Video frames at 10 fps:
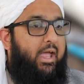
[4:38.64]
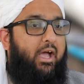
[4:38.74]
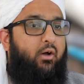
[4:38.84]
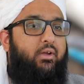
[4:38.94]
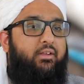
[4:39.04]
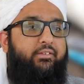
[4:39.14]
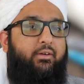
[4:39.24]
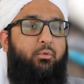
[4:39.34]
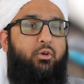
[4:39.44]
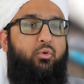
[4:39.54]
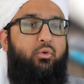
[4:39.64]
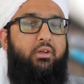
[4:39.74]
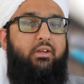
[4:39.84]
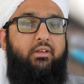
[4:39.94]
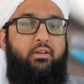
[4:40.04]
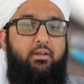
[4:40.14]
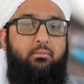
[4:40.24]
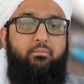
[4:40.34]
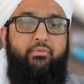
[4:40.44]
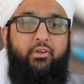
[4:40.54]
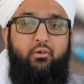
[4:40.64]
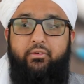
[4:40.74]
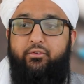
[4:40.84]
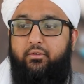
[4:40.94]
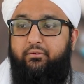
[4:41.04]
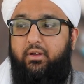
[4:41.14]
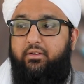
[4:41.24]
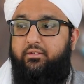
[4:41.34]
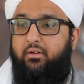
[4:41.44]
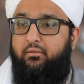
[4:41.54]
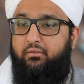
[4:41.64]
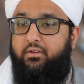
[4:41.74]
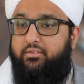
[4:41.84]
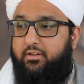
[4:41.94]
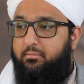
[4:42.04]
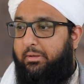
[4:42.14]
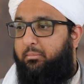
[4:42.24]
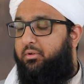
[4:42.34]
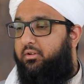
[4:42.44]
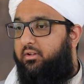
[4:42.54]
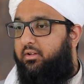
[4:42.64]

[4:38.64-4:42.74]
How can someone who he himself is not fixed fix other people?